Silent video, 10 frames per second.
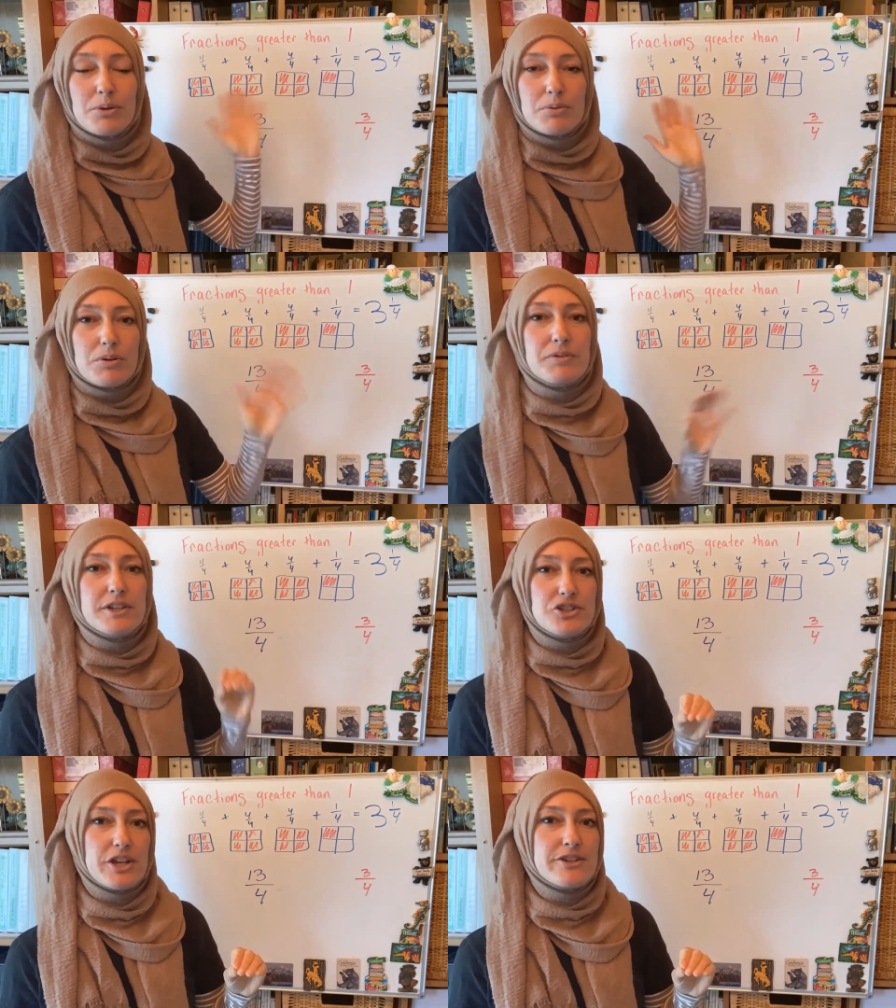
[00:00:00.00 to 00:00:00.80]
We're only
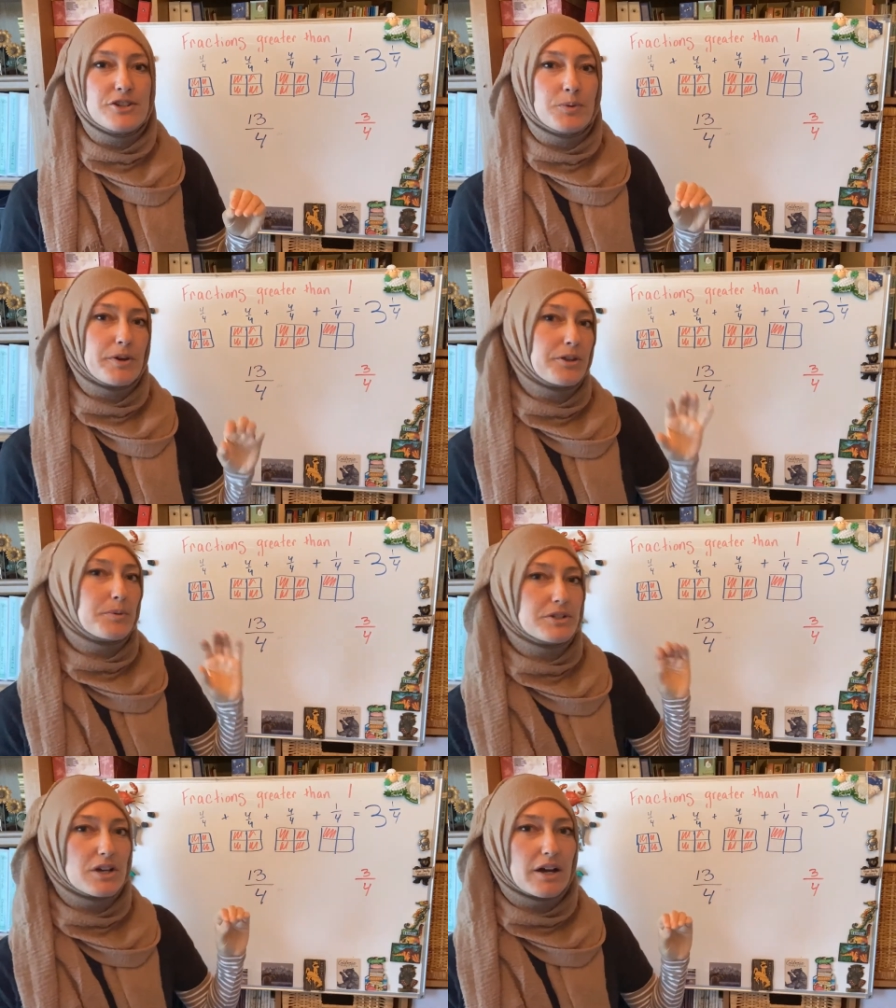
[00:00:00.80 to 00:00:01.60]
changing whether
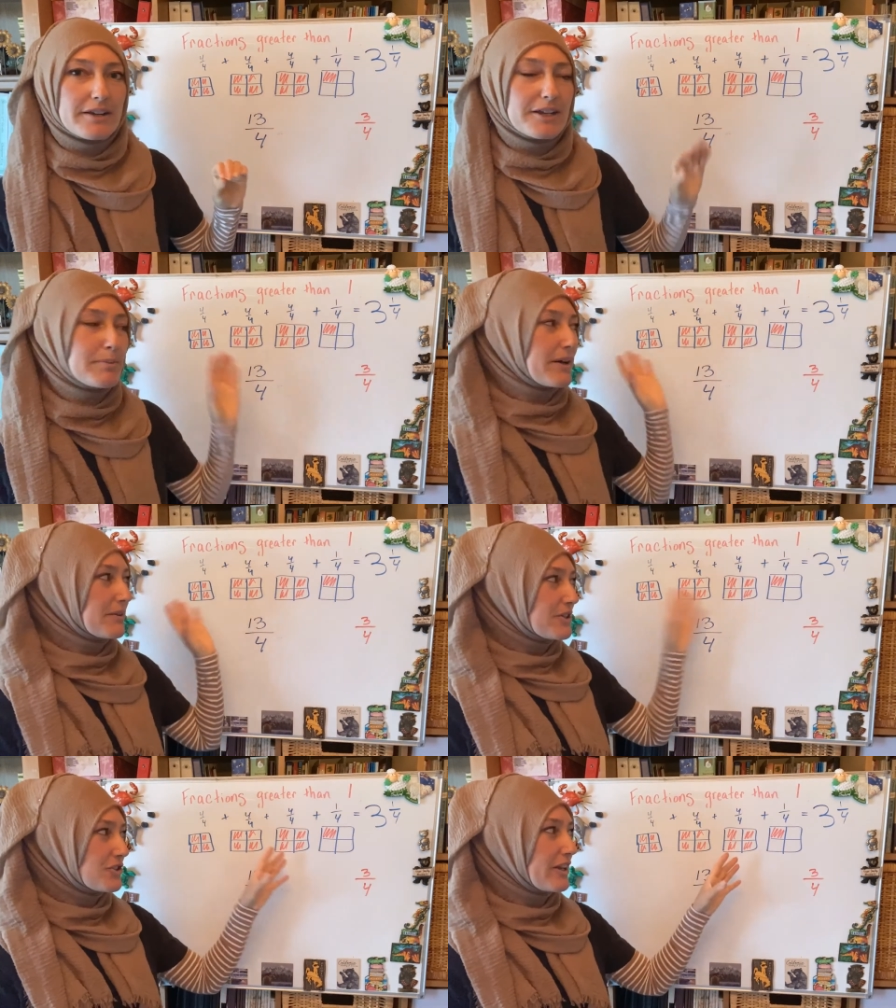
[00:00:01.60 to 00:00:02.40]
we're talking about
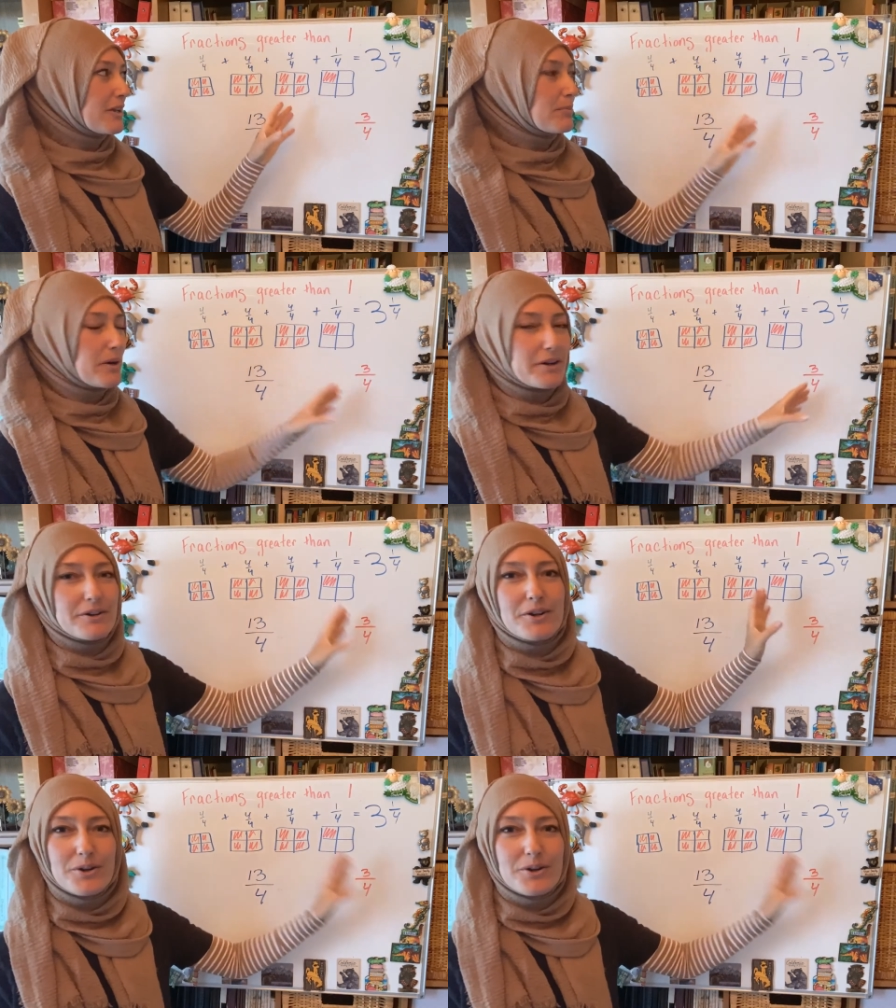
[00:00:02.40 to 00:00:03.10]
a shaded part